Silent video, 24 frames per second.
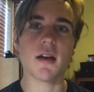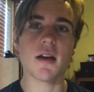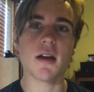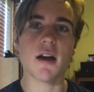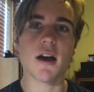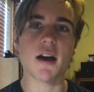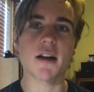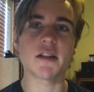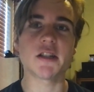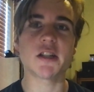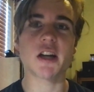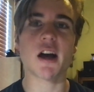a
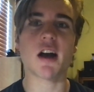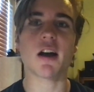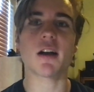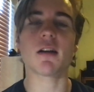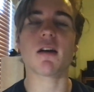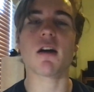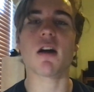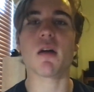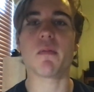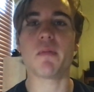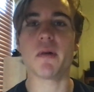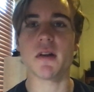John
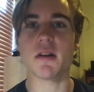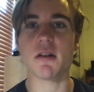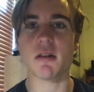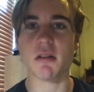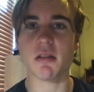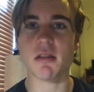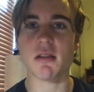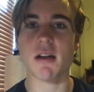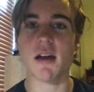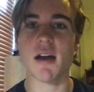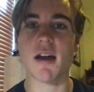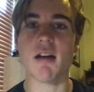Carpenter
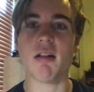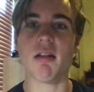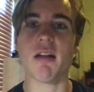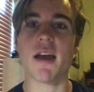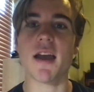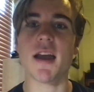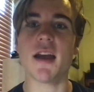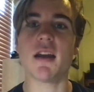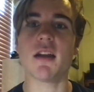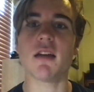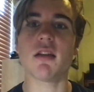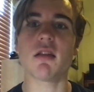style
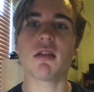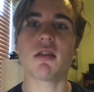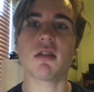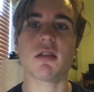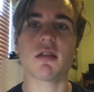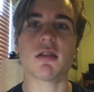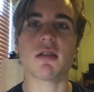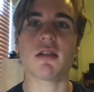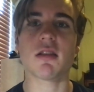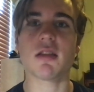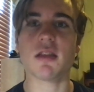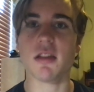80s
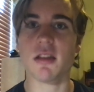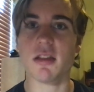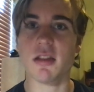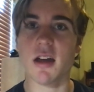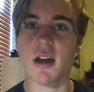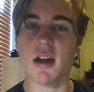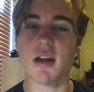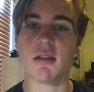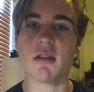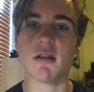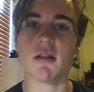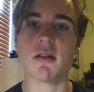
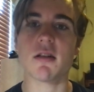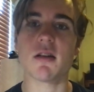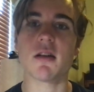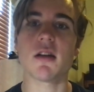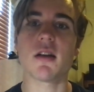synthesizer.